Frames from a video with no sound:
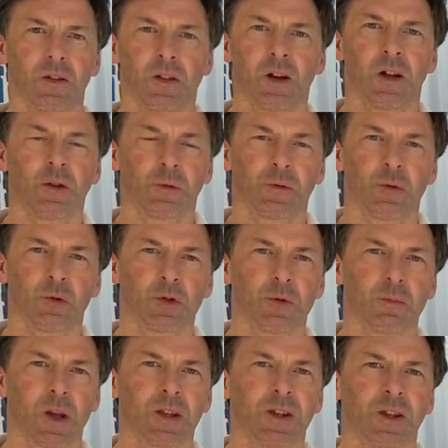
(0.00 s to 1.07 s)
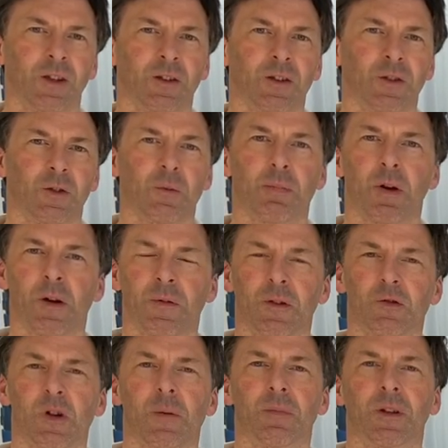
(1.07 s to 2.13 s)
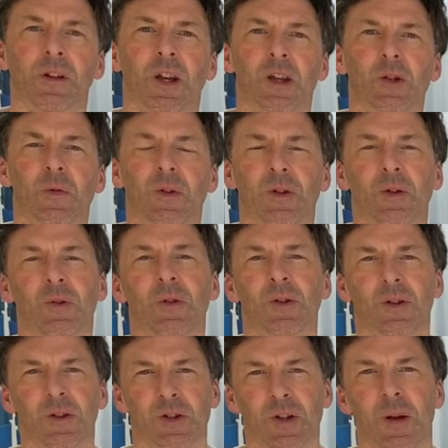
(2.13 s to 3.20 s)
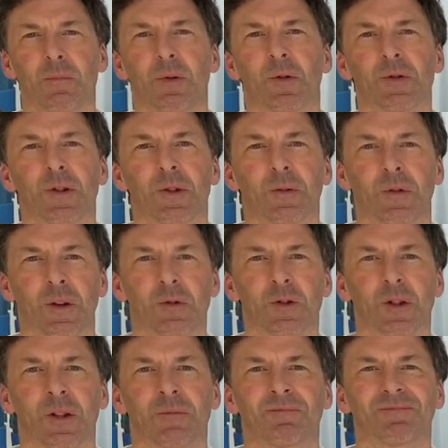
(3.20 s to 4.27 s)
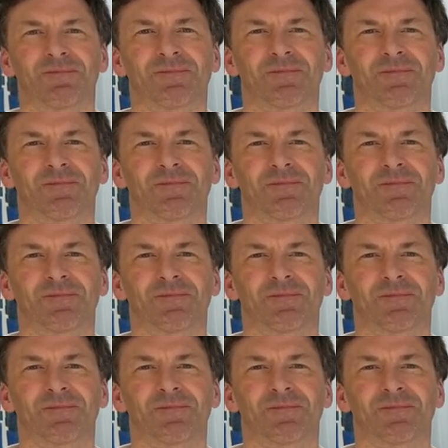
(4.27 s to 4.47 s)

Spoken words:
I look forward to making the perfect trumpet case for you at some point in the future.